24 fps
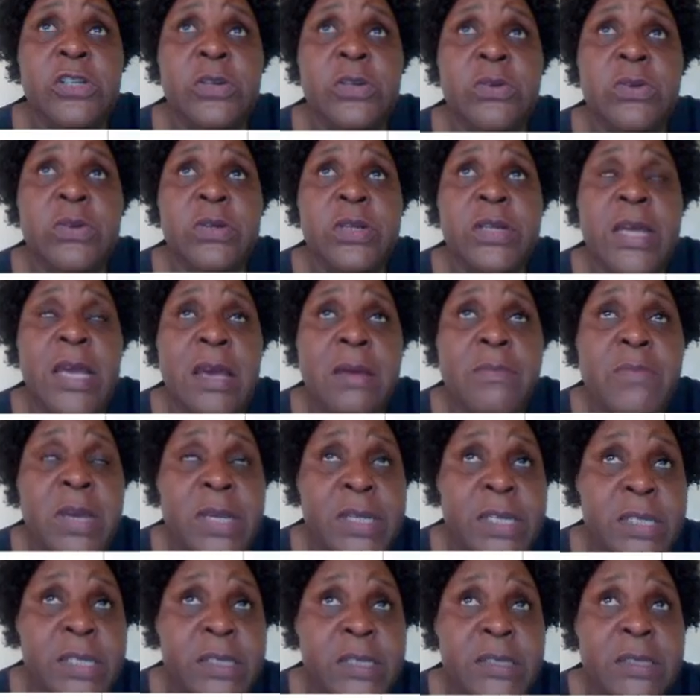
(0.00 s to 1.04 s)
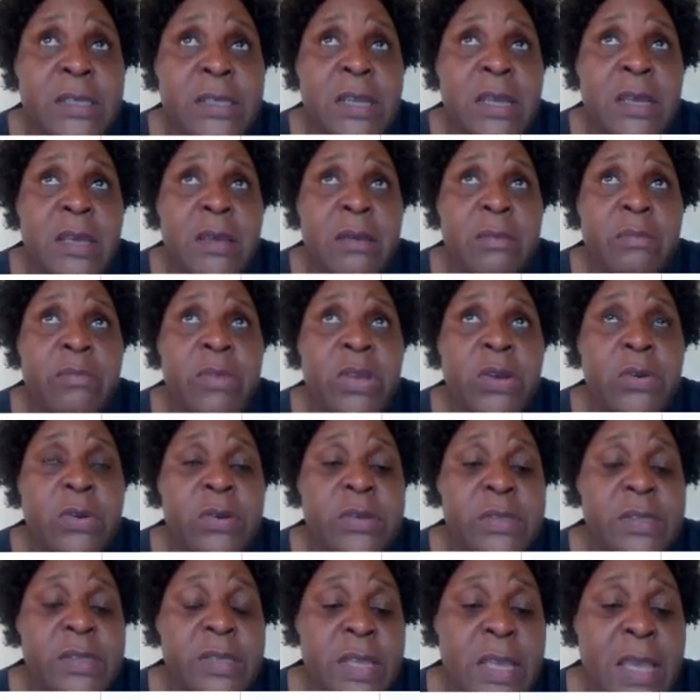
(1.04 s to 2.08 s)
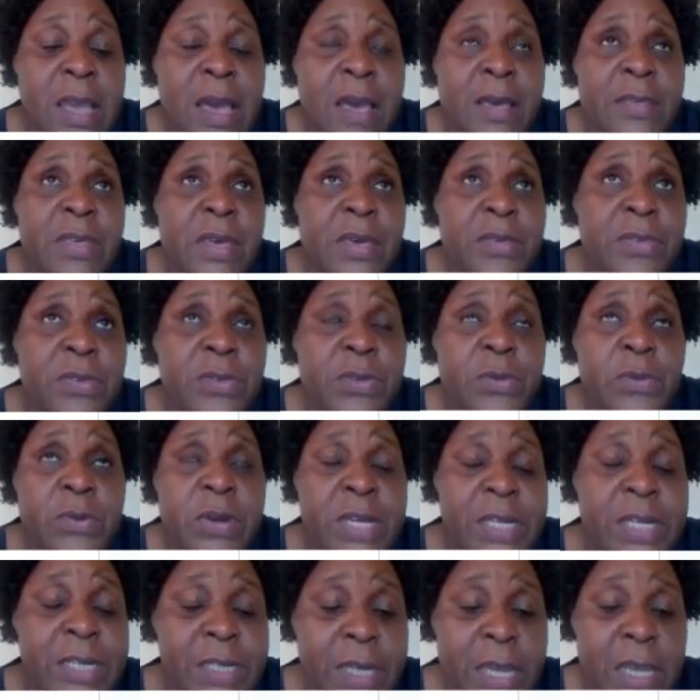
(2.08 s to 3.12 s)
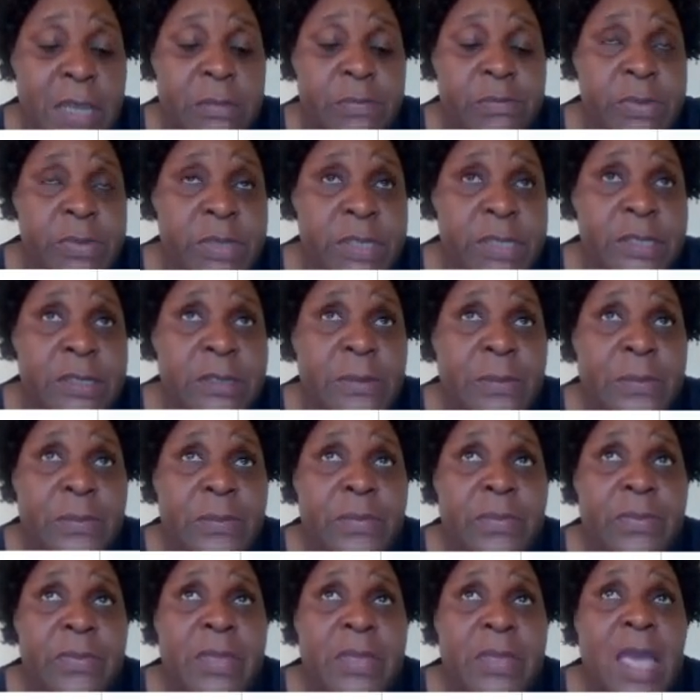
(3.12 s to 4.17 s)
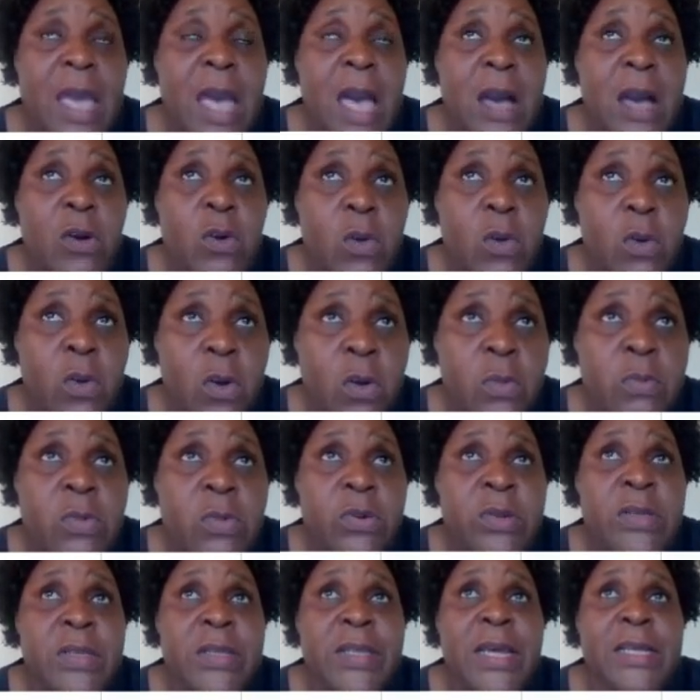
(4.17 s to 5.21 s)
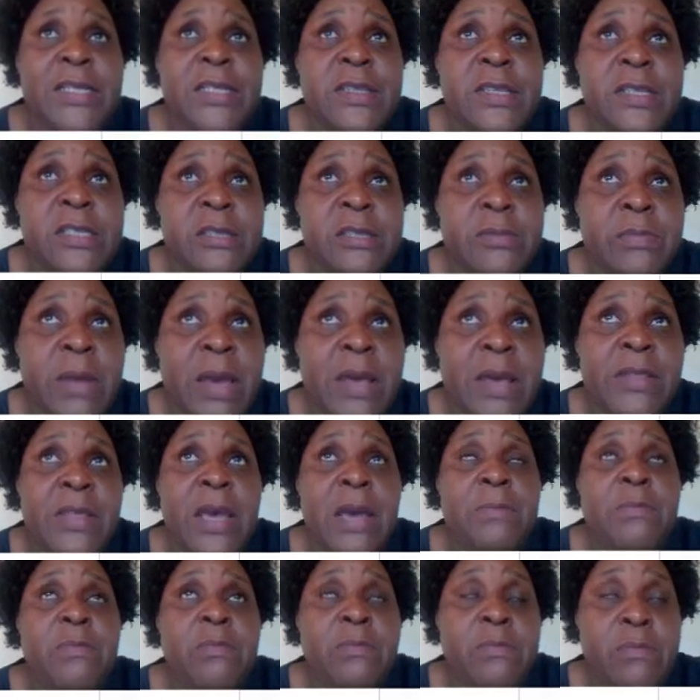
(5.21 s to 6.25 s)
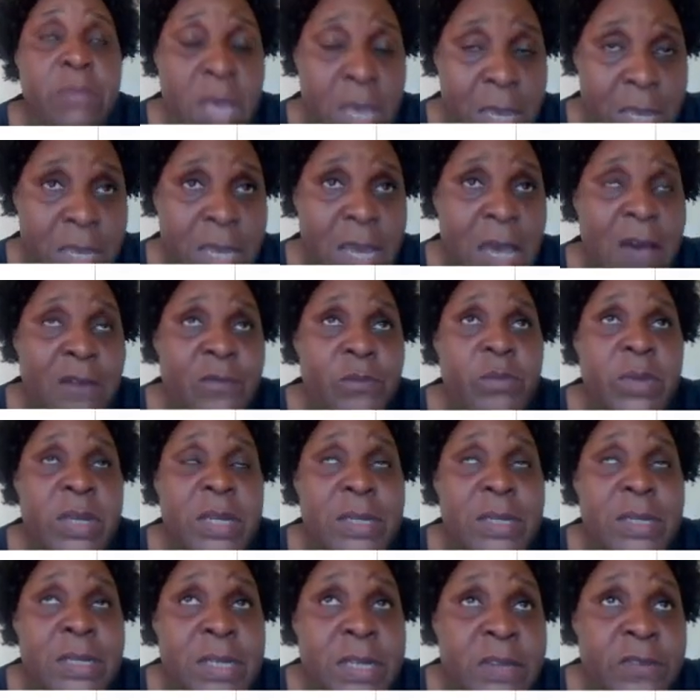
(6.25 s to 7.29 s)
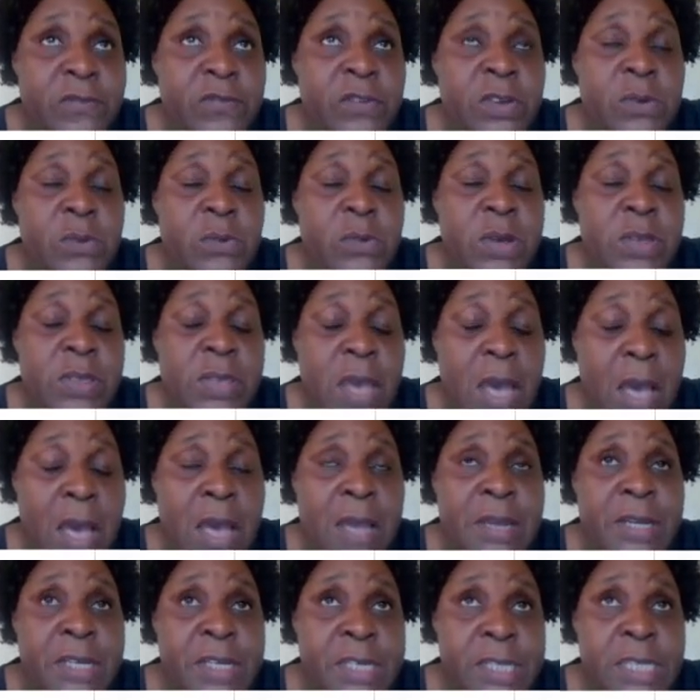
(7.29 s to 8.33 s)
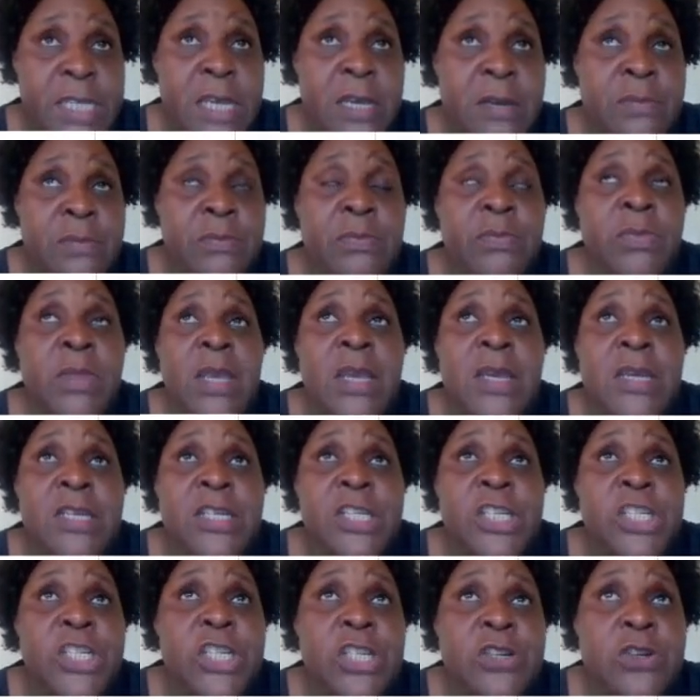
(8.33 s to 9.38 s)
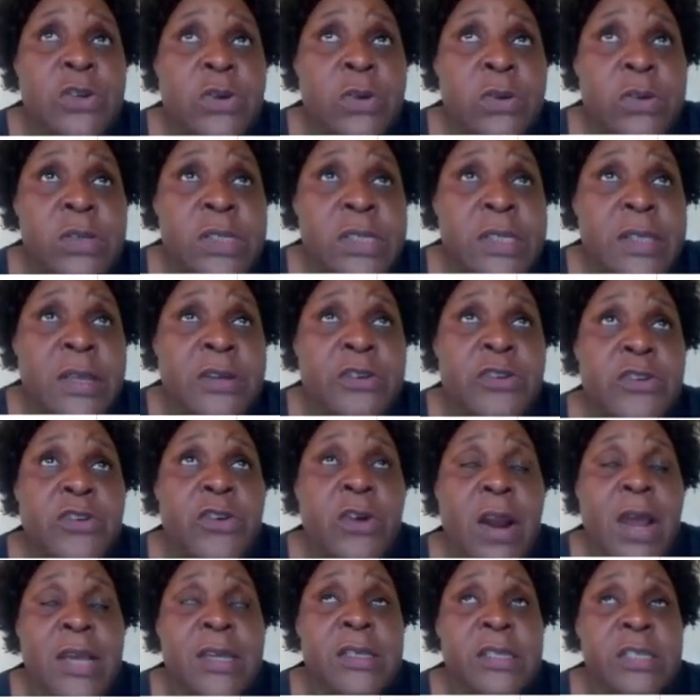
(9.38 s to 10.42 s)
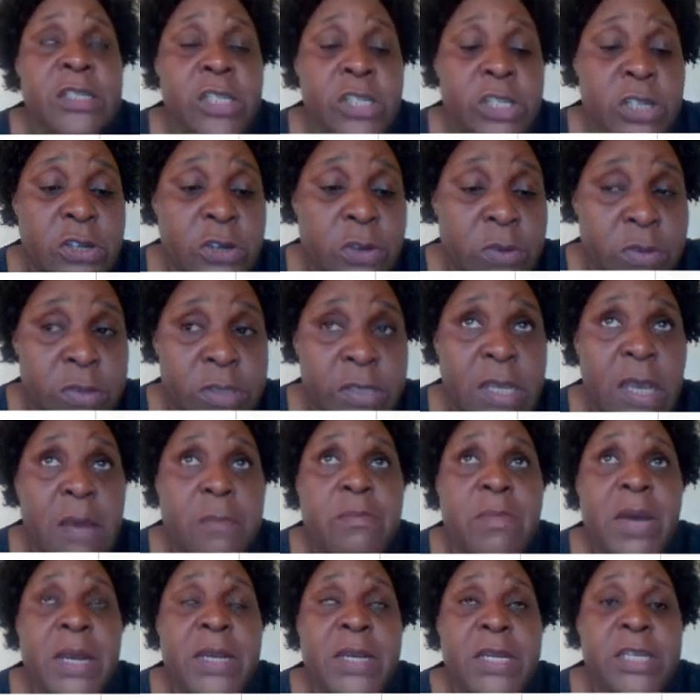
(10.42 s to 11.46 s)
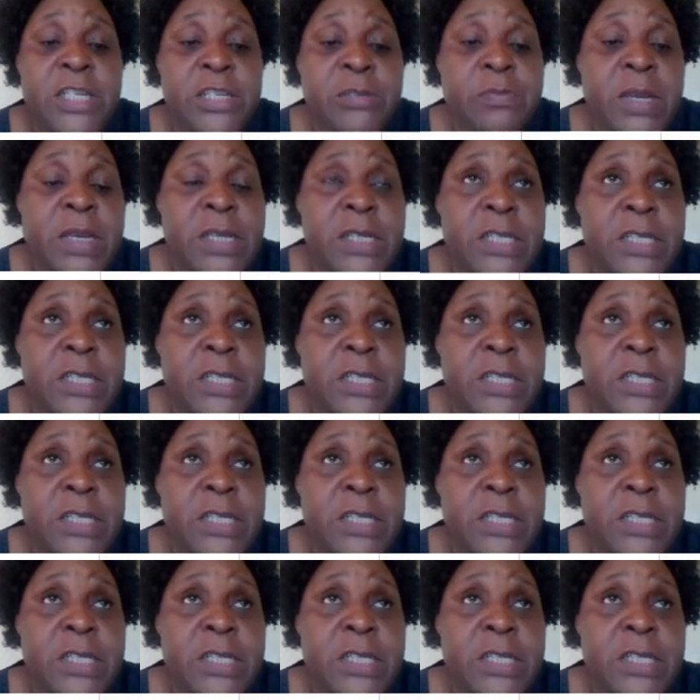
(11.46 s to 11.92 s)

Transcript: diabetes? Because the other 3 types are common, that this mother may have been living with her DM. She knows the drugs, she knows her management,